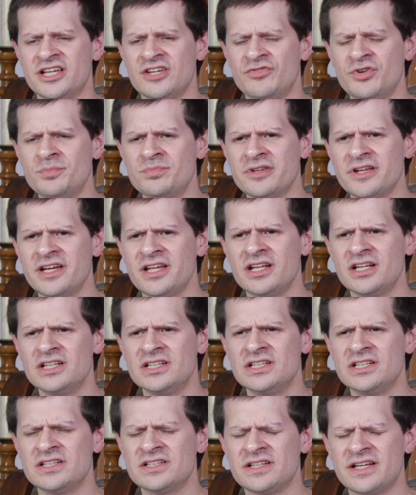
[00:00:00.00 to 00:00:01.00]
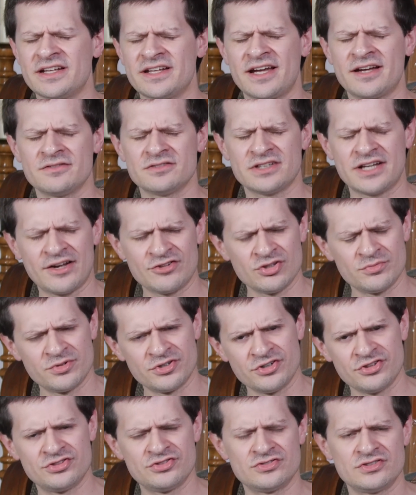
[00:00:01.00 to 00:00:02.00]
If we played
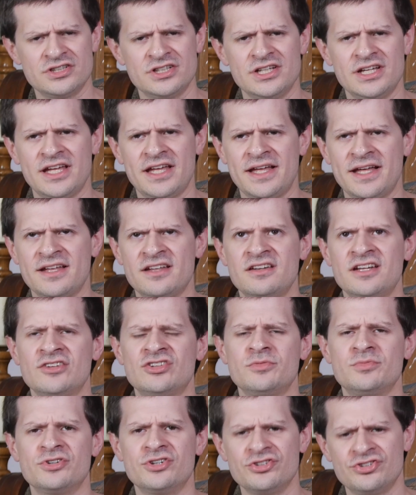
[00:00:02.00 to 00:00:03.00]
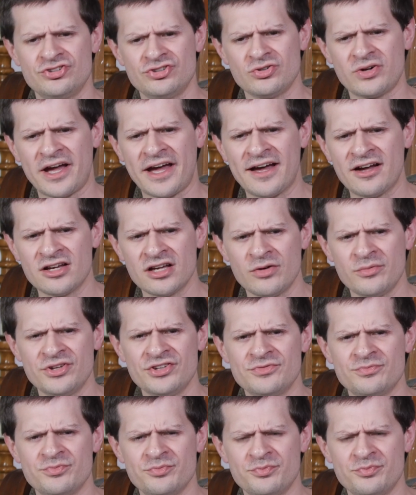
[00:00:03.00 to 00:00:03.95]
Afterburner 3 and Afterburner 2, how can we